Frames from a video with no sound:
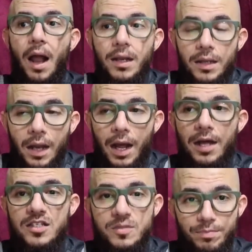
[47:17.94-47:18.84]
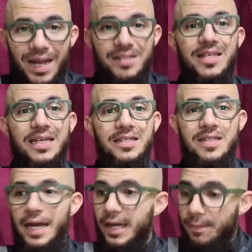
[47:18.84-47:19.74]
Allah's
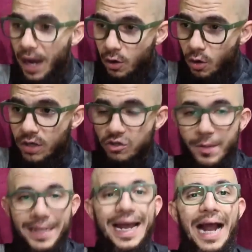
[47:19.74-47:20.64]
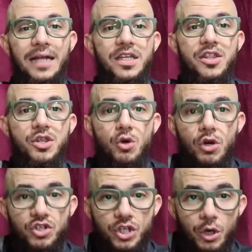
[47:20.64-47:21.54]
blessings, and according to many
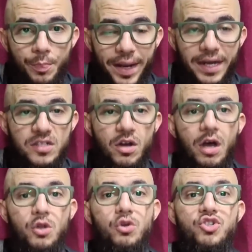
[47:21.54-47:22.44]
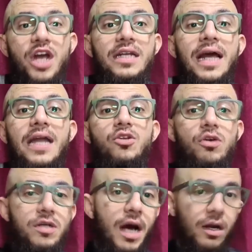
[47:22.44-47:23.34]
ahadith, your parents are your Jannah and
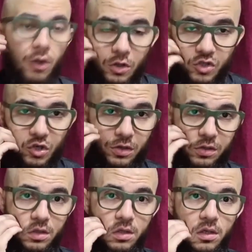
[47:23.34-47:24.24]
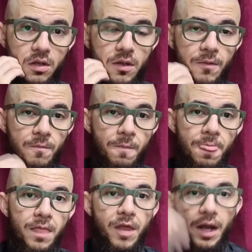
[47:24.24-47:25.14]
your Nar also.
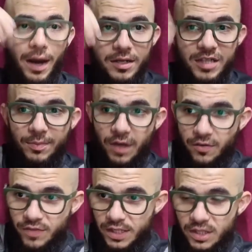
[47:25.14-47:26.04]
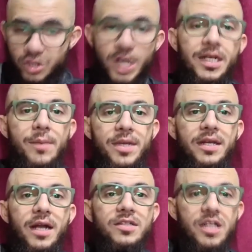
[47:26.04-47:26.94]
The concept of the Jannah
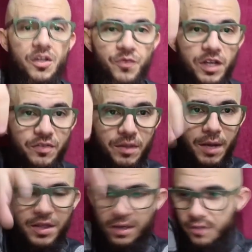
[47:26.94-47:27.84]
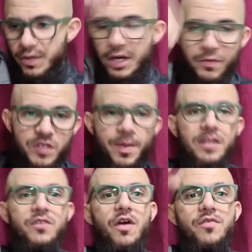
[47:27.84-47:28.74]
being under the feet of the mother,
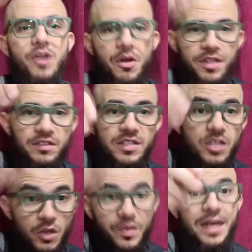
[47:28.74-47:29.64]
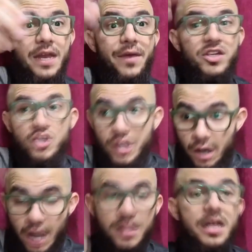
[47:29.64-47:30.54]
irrespective of the authenticity of that narration,
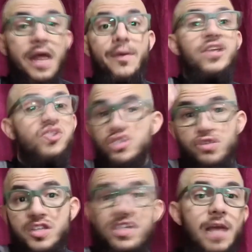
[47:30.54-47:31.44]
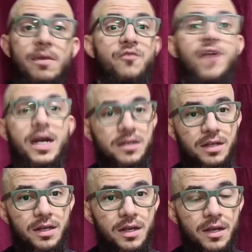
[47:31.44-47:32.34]
there are other narrations to the same effect,